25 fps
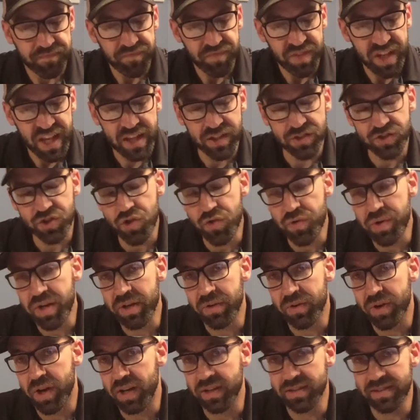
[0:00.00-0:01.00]
as you
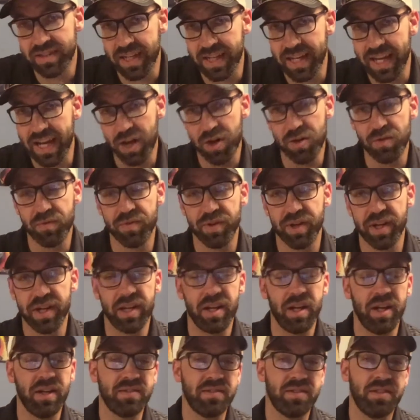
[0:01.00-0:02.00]
hear us at Calvary and
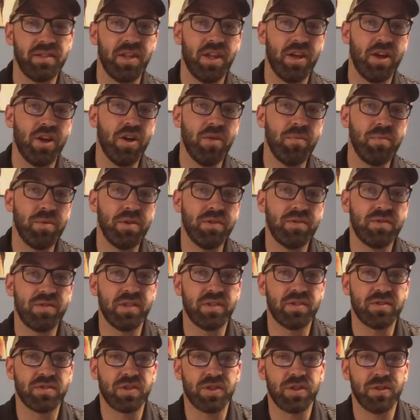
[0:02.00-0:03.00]
us in the Hub use
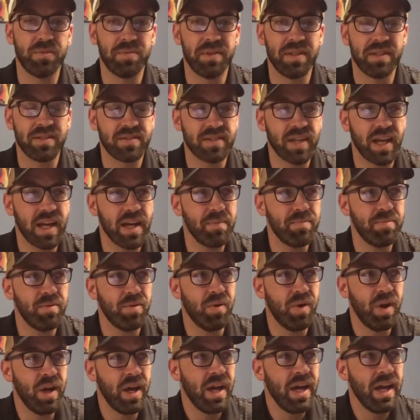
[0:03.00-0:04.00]
this term
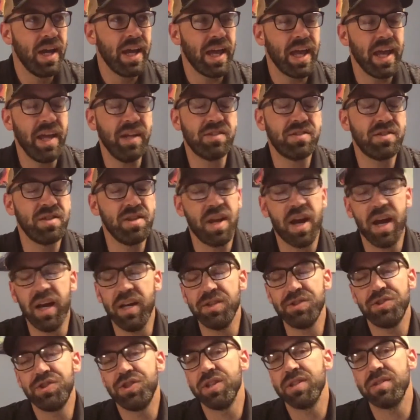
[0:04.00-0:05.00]
disciple, it's
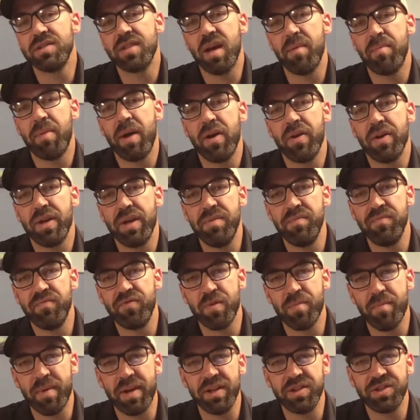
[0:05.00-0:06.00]
not just about
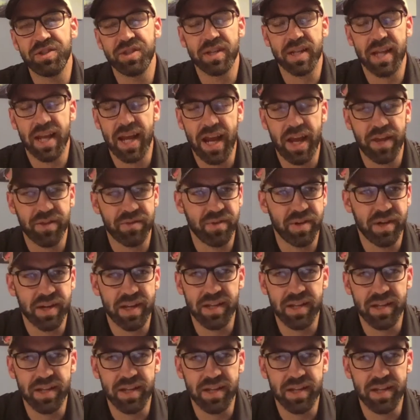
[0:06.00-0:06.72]
information gathering.